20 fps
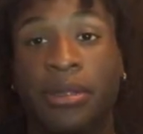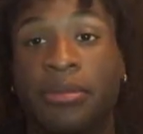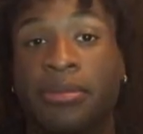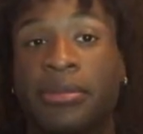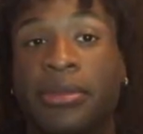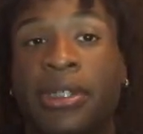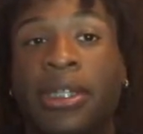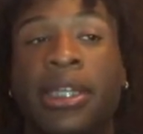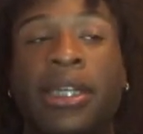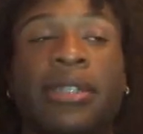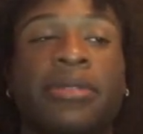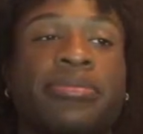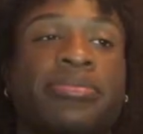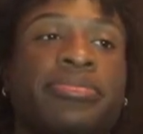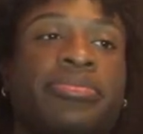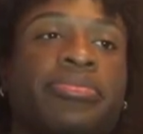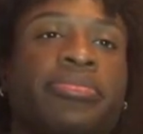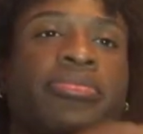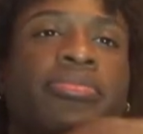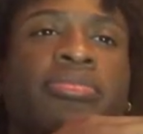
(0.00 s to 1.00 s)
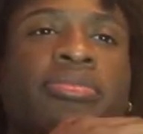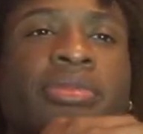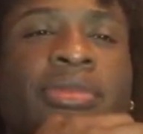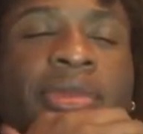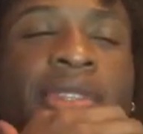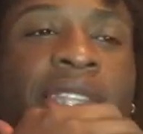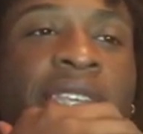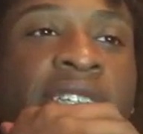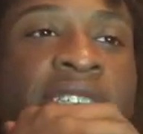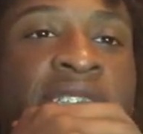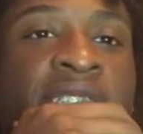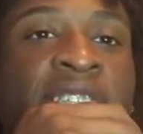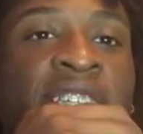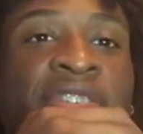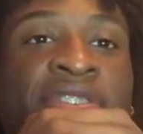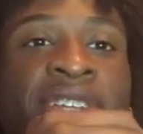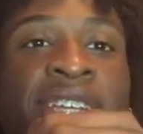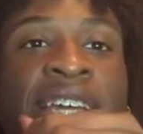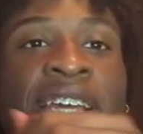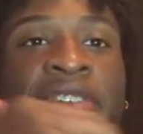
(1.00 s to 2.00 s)
but hey. Just
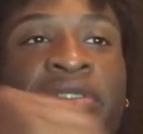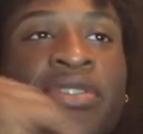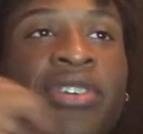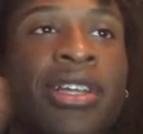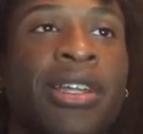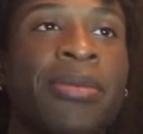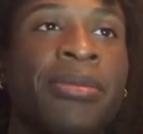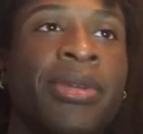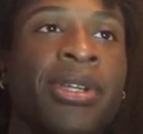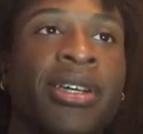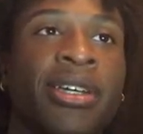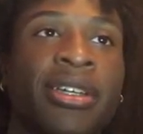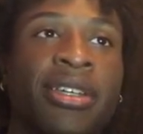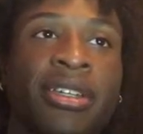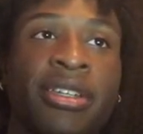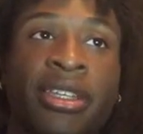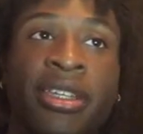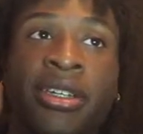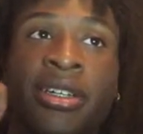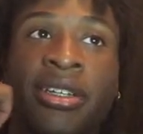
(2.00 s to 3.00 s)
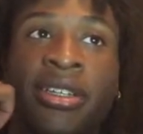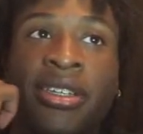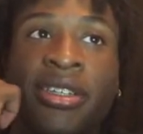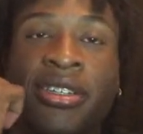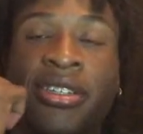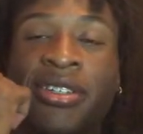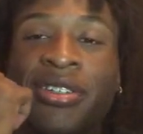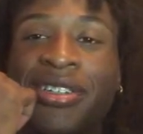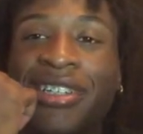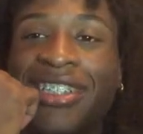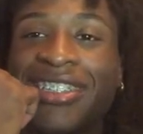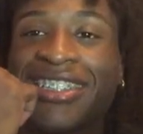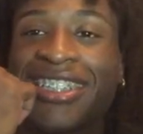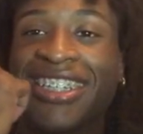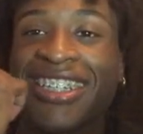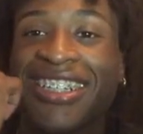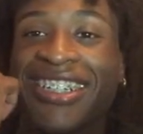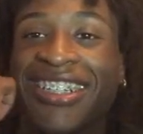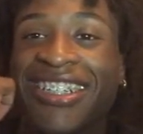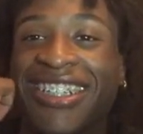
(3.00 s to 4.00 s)
living life while I'm young, I said
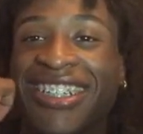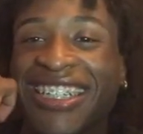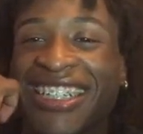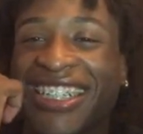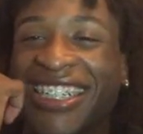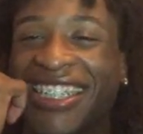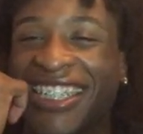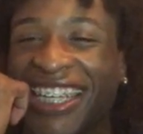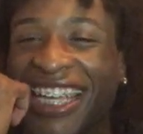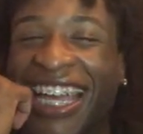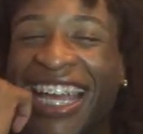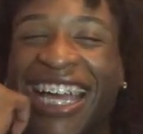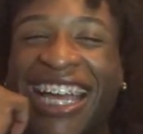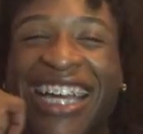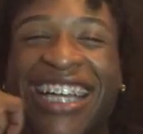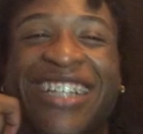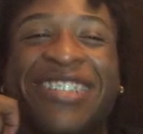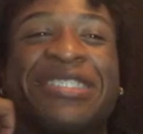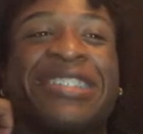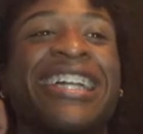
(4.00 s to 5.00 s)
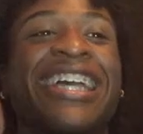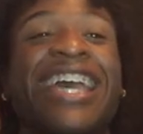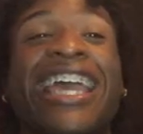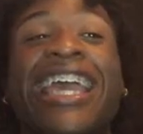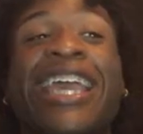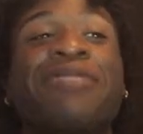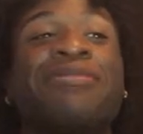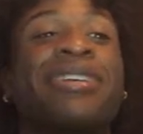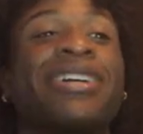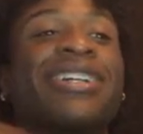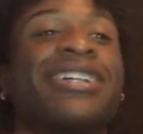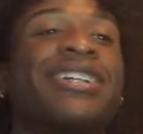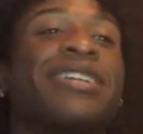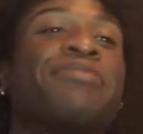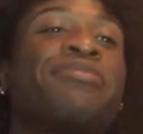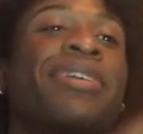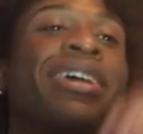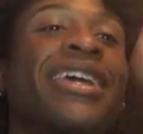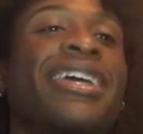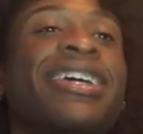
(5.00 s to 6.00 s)
long. Hey, but
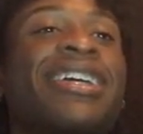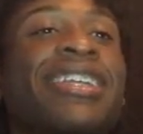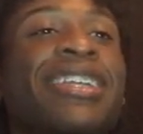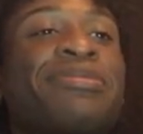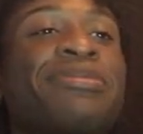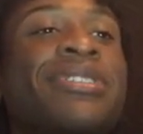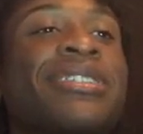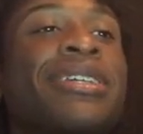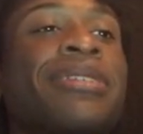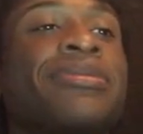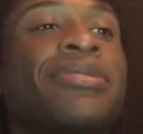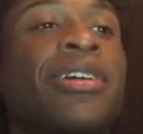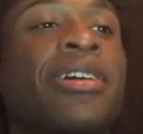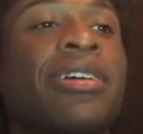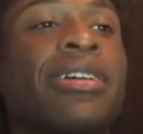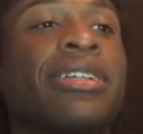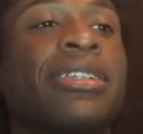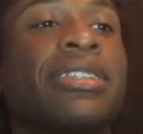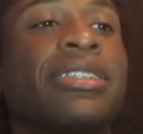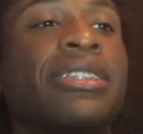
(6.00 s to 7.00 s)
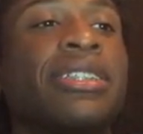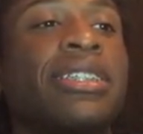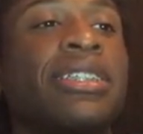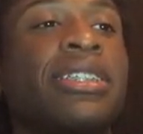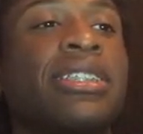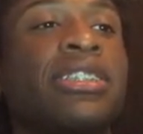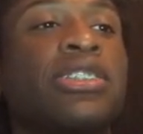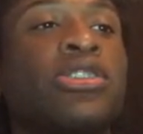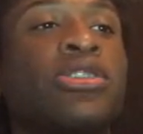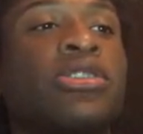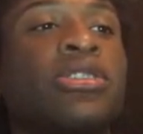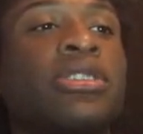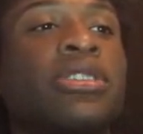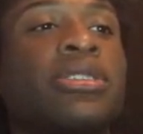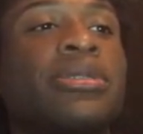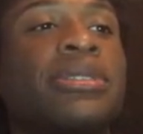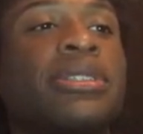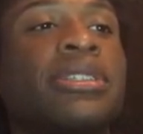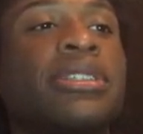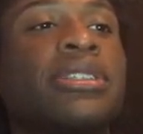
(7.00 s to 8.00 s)
man, let me stop talking. Let's get to
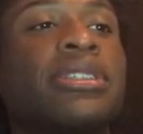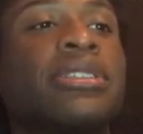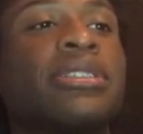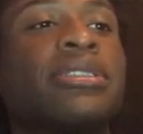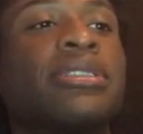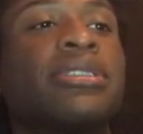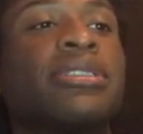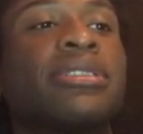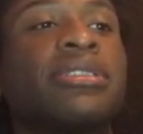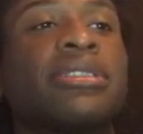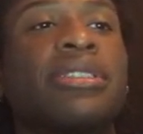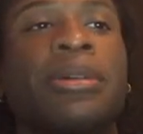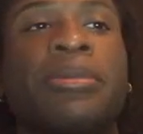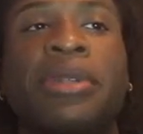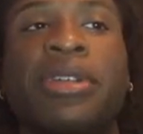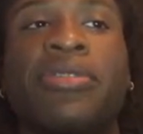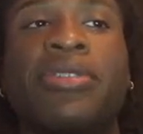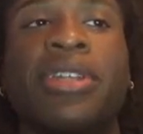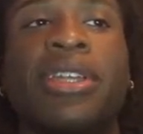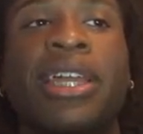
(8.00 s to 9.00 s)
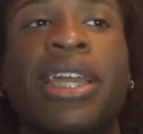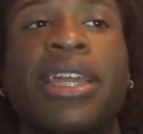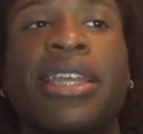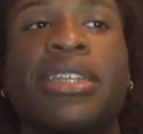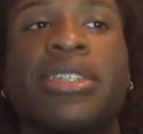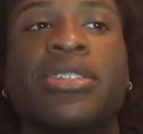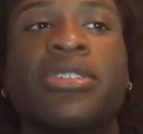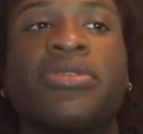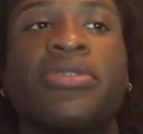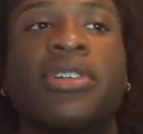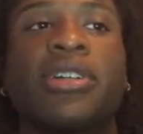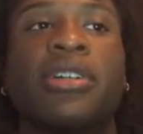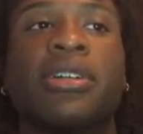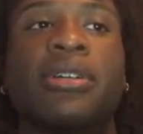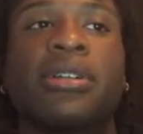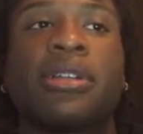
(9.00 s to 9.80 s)
it. I'm definitely liking it so far.